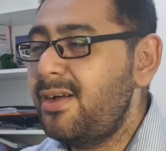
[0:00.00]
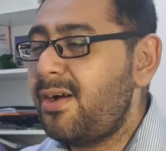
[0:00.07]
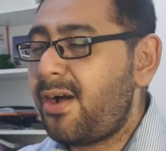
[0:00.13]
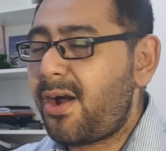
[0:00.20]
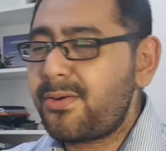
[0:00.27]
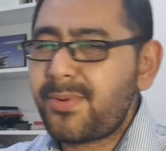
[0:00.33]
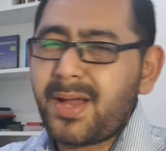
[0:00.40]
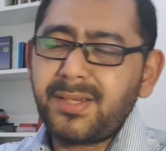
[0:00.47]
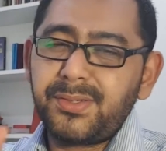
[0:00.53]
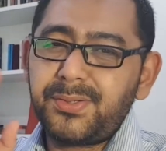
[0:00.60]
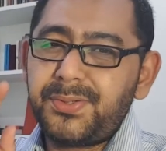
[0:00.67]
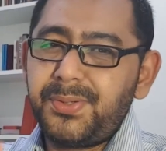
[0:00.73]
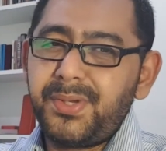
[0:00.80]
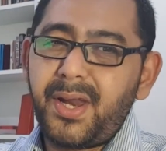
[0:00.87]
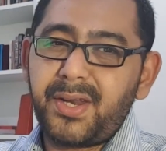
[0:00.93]
All right,
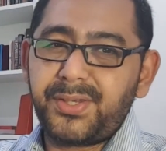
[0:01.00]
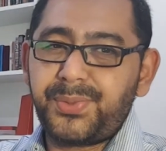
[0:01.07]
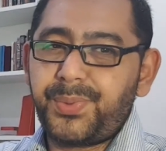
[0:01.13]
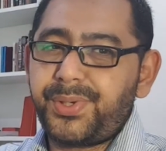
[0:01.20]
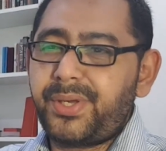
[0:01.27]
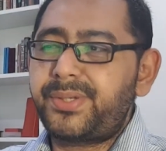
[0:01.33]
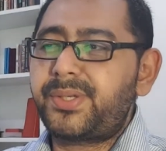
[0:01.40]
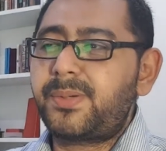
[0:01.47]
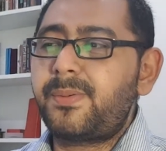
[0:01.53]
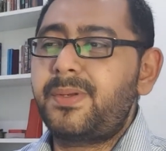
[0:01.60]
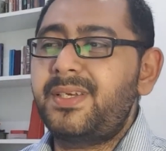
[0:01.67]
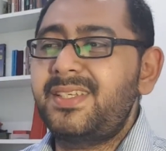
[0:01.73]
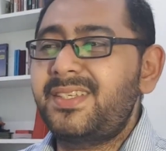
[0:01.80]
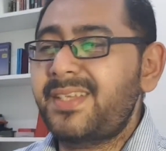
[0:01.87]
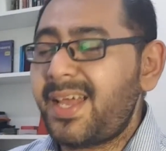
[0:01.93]
students, we're going to talk about
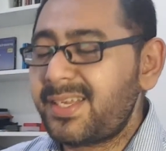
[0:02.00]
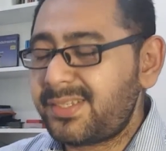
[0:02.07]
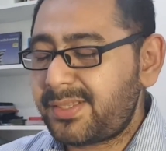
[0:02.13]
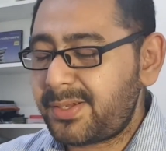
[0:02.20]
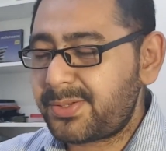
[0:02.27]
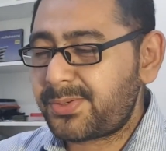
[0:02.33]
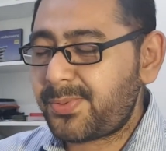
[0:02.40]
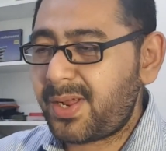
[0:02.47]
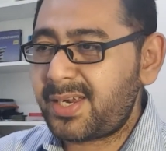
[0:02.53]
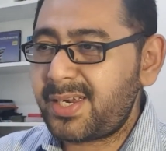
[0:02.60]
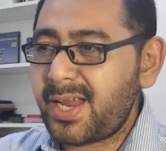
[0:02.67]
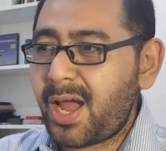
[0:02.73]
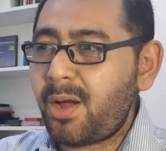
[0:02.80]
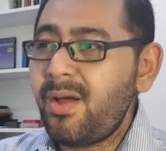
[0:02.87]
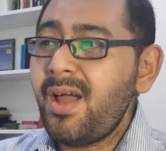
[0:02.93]
disasters right
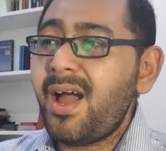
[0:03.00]
now.